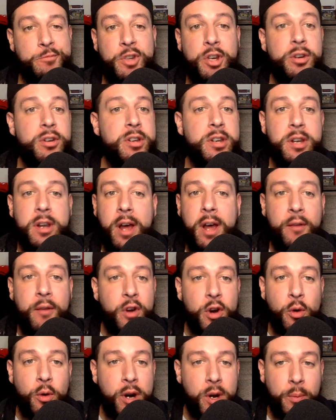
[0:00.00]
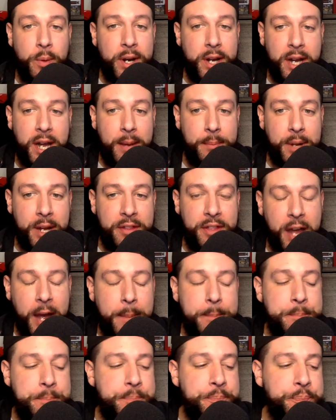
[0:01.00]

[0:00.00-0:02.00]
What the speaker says: You're never going to win a game like that.